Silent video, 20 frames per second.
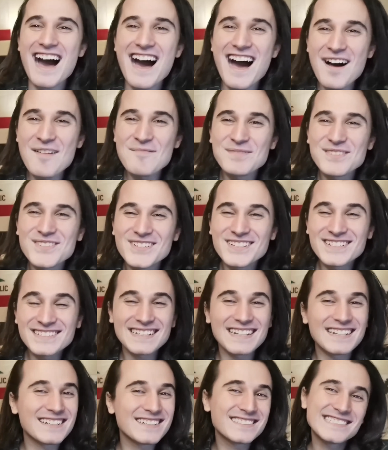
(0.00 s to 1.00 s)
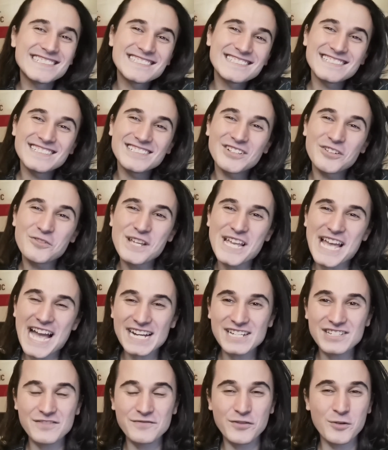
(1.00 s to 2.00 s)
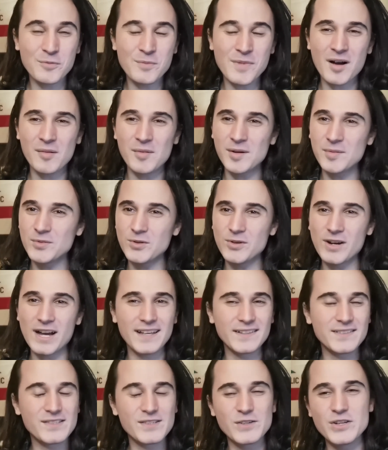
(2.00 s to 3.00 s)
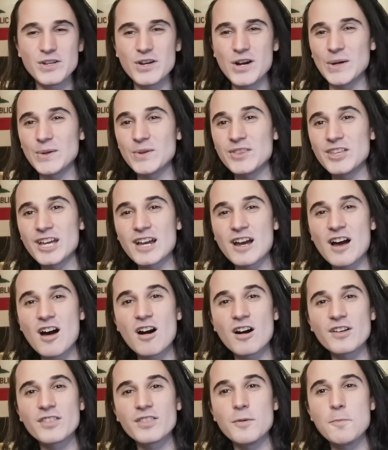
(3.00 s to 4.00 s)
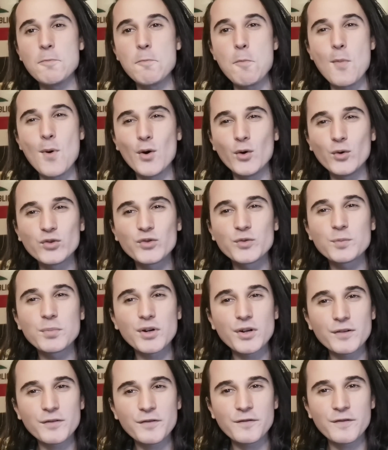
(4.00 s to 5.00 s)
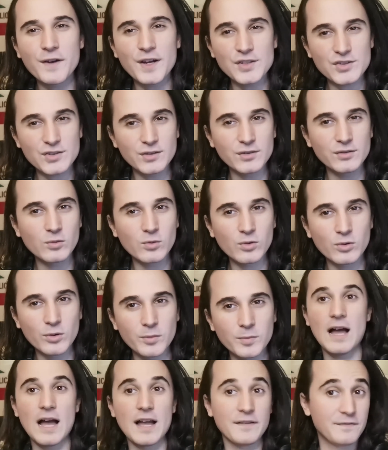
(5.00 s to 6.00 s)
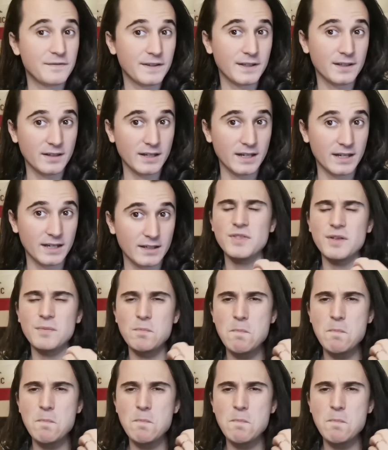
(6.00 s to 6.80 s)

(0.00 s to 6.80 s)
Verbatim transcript: I'm so excited to see your reaction for Mamamoo. As you know, they are the most professional group. I feel like the